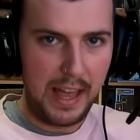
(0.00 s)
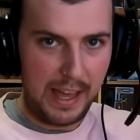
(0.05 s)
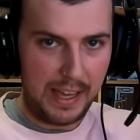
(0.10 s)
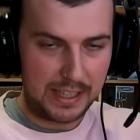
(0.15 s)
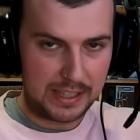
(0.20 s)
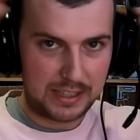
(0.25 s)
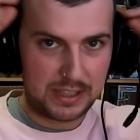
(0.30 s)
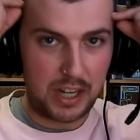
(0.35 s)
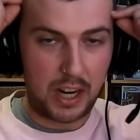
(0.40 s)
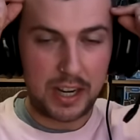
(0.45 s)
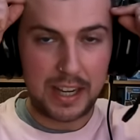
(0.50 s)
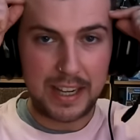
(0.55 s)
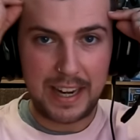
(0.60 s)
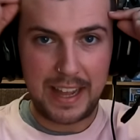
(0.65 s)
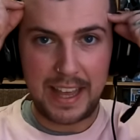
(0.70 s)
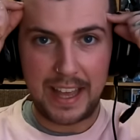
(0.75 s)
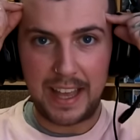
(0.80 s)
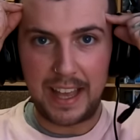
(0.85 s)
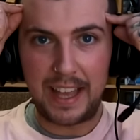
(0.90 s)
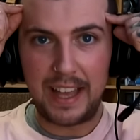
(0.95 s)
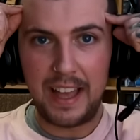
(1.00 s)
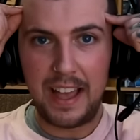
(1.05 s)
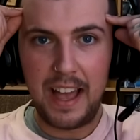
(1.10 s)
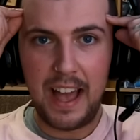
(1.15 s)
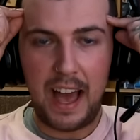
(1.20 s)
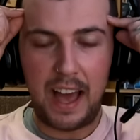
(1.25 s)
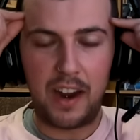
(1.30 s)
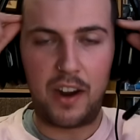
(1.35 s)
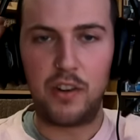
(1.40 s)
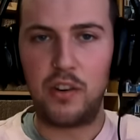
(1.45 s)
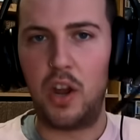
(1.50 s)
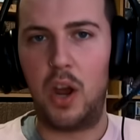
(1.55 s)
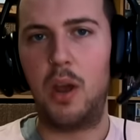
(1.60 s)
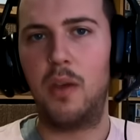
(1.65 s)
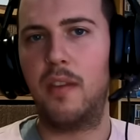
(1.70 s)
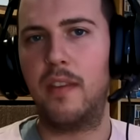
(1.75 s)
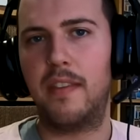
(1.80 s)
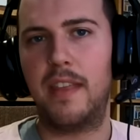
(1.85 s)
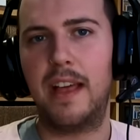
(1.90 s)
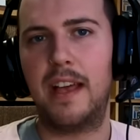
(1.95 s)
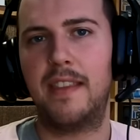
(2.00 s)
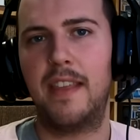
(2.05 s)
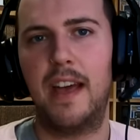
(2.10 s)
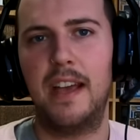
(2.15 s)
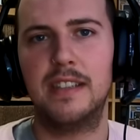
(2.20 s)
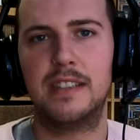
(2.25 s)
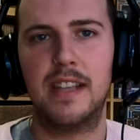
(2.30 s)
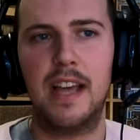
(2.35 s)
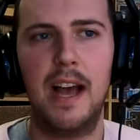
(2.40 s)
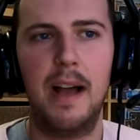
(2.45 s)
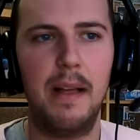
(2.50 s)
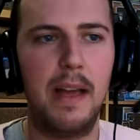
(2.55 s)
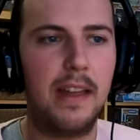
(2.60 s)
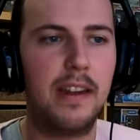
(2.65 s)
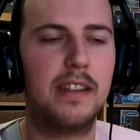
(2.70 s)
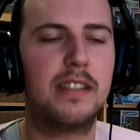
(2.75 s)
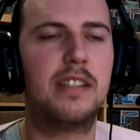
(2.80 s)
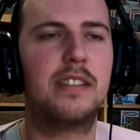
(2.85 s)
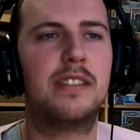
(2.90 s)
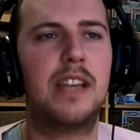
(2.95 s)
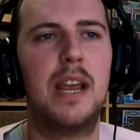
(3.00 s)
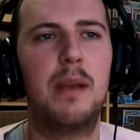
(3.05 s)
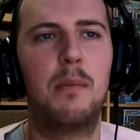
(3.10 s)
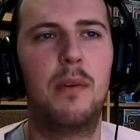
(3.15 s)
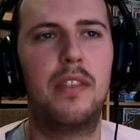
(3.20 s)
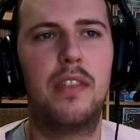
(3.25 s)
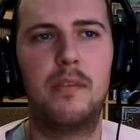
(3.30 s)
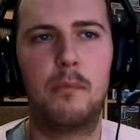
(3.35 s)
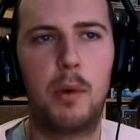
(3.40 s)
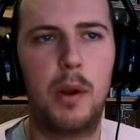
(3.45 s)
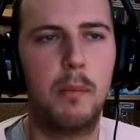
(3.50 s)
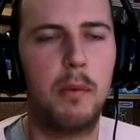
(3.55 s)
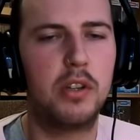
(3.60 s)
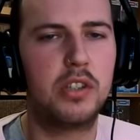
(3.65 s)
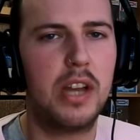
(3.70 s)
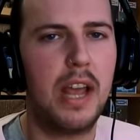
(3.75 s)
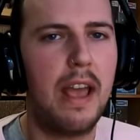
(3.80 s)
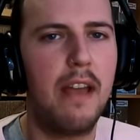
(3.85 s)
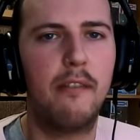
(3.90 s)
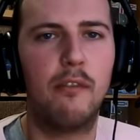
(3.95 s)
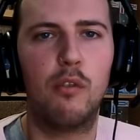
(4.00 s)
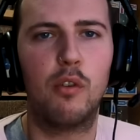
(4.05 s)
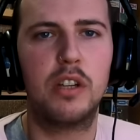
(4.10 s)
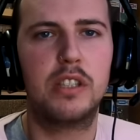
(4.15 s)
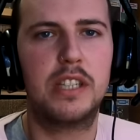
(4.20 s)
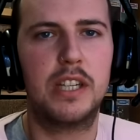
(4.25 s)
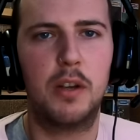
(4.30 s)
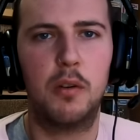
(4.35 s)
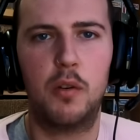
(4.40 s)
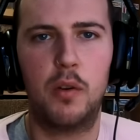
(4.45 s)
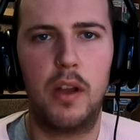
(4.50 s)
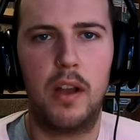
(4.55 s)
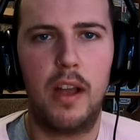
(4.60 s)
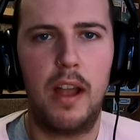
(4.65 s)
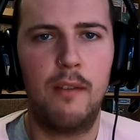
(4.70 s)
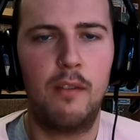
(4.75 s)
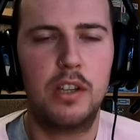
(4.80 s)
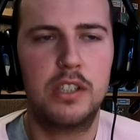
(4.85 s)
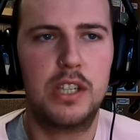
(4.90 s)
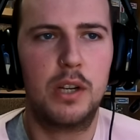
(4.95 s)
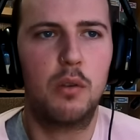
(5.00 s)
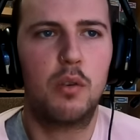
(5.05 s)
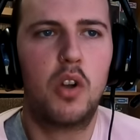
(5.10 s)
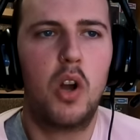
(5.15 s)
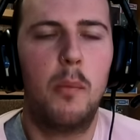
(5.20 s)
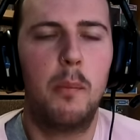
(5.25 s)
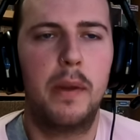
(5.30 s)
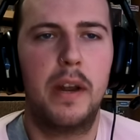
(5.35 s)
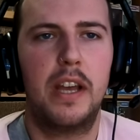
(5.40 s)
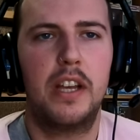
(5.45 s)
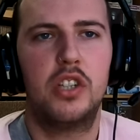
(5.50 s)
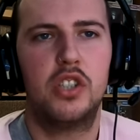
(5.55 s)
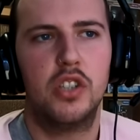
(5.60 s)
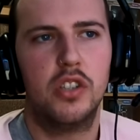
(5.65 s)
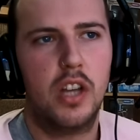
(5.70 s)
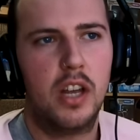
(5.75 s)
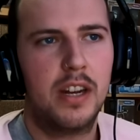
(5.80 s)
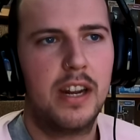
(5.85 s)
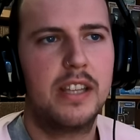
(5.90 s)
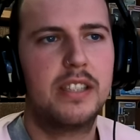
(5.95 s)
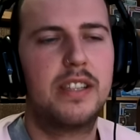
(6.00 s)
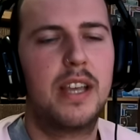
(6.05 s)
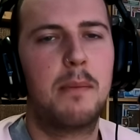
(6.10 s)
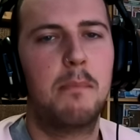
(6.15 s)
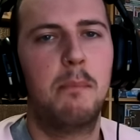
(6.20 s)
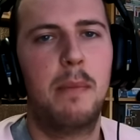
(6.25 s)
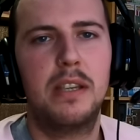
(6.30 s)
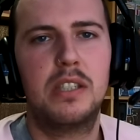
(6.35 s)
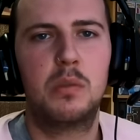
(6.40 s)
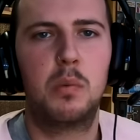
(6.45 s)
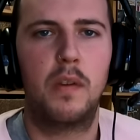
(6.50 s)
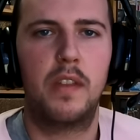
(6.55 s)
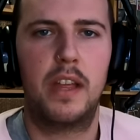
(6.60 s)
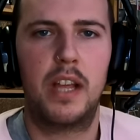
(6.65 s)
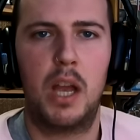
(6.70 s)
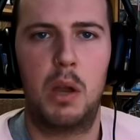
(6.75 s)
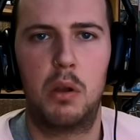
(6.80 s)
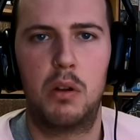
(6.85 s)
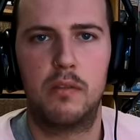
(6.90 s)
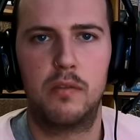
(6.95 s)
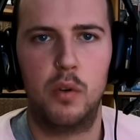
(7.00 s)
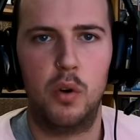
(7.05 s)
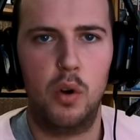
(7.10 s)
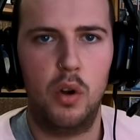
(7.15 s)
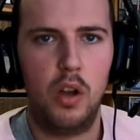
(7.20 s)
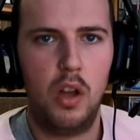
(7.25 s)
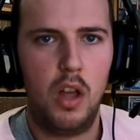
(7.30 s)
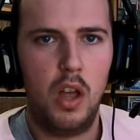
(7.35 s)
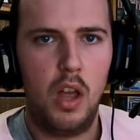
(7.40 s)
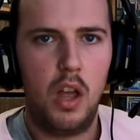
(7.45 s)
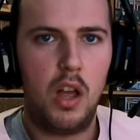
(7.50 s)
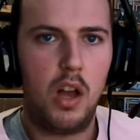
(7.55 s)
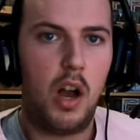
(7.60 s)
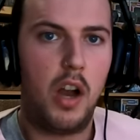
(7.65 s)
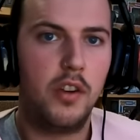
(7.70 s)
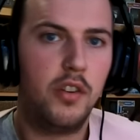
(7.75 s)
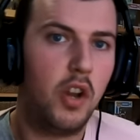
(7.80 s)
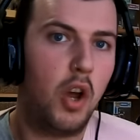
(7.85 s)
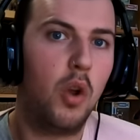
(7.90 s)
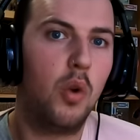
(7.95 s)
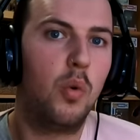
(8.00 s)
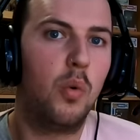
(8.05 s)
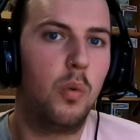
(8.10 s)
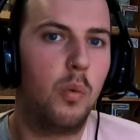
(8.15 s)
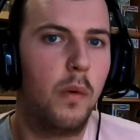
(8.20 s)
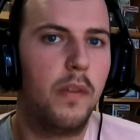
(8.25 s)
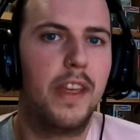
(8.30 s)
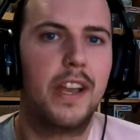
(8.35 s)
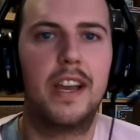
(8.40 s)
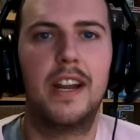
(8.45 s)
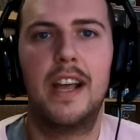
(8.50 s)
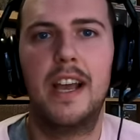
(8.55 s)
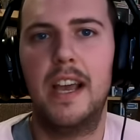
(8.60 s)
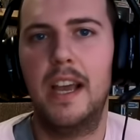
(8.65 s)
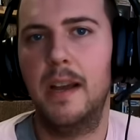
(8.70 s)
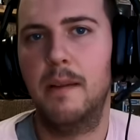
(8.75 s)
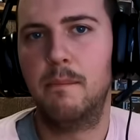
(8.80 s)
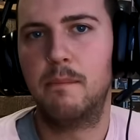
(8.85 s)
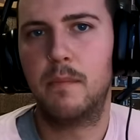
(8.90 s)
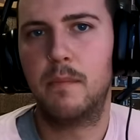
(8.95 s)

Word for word: It's stuck in here, and I know that that, that is that. And it's the same with pretty much every single every single combination. Unless they miss what they're going for, I know what they're going to hit.